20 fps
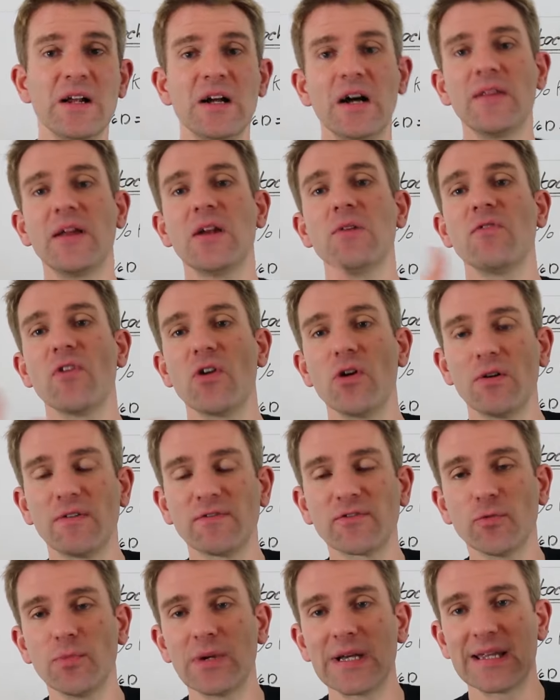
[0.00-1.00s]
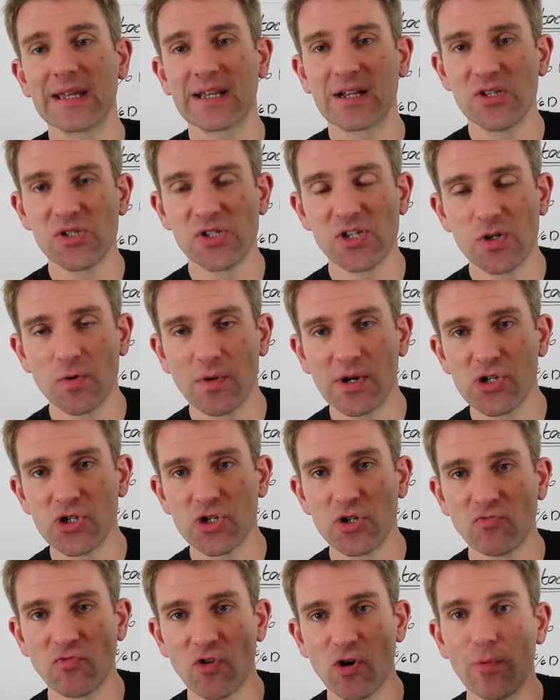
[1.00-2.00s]
And then very often we get that
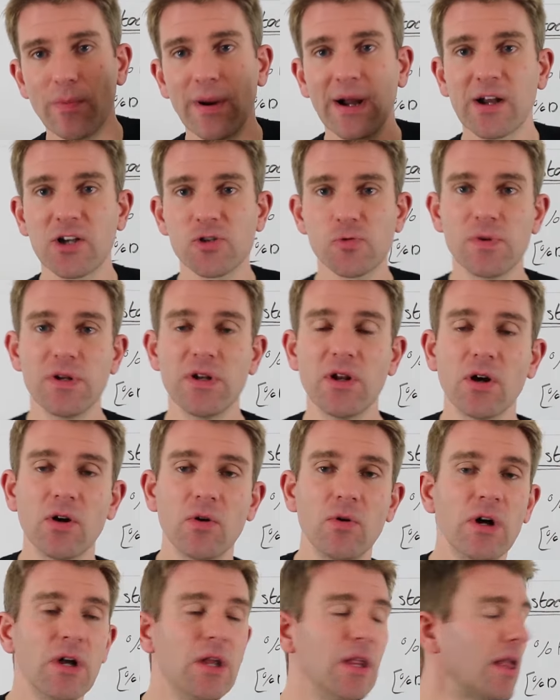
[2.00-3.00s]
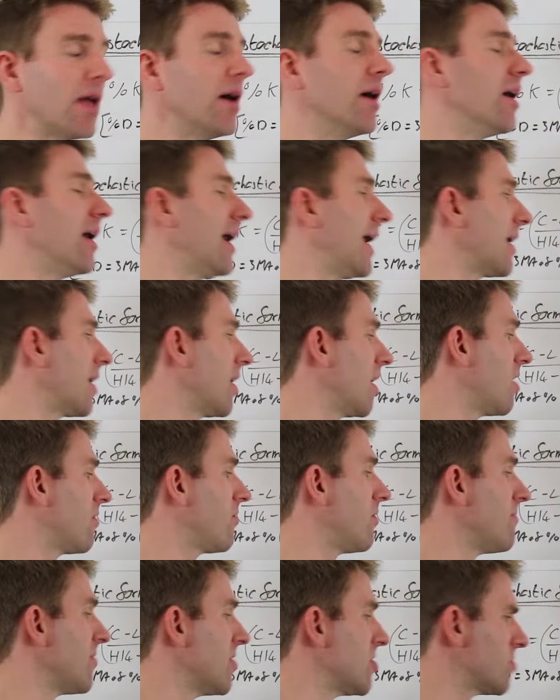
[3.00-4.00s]
continuation and rollback as we know uh, and
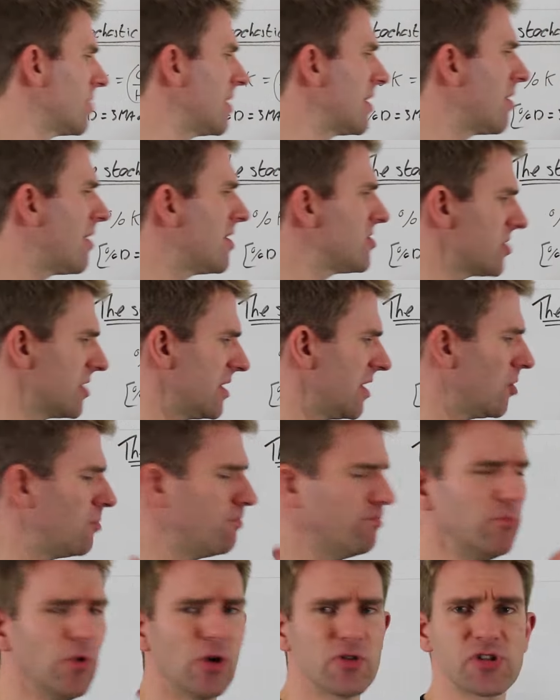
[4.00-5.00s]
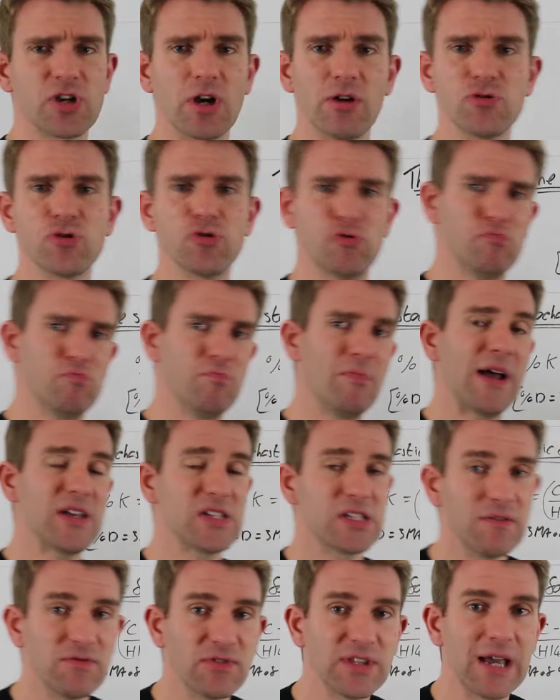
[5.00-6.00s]
love. So anyway, guys, you know, not to go into
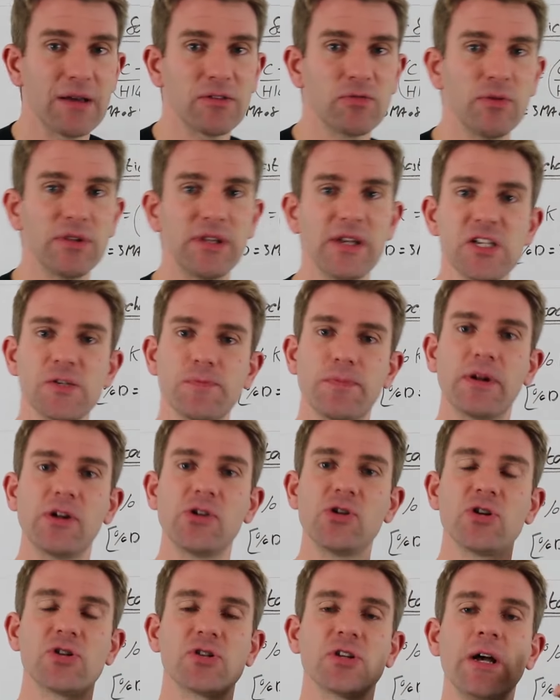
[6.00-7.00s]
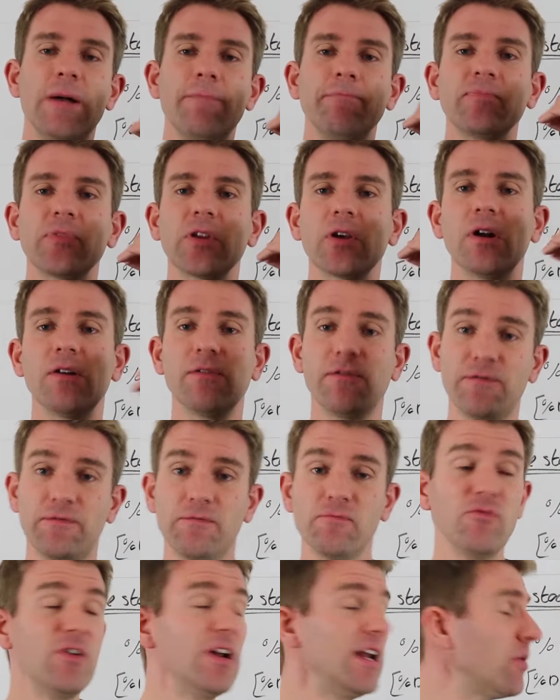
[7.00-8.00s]
massive depth with this, but I just kind of
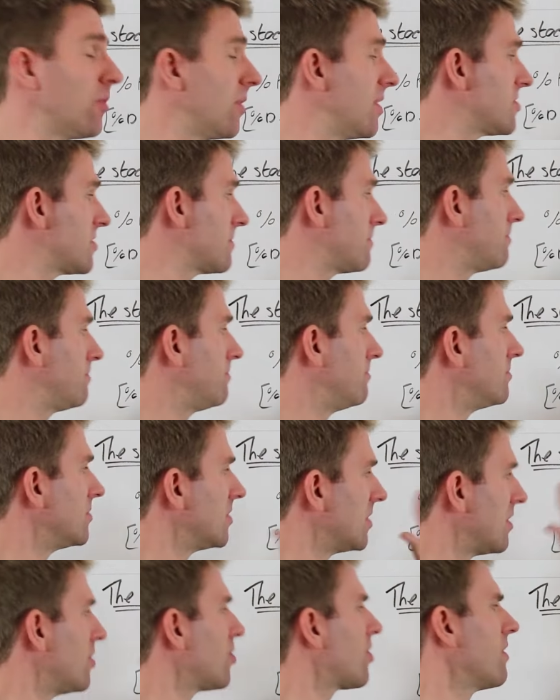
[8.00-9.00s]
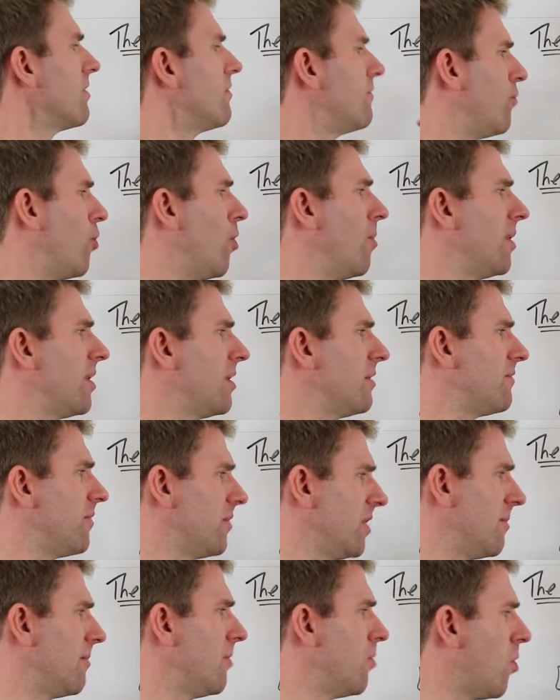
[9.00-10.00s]
really wanted to you know, look at the formula
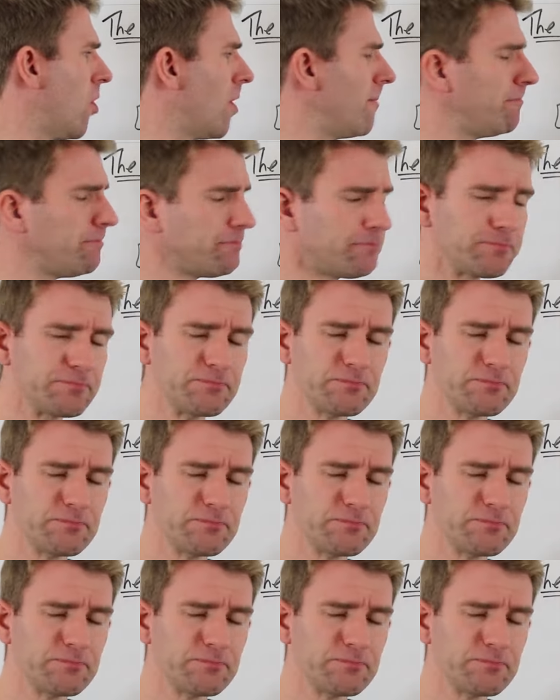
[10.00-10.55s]
for number one.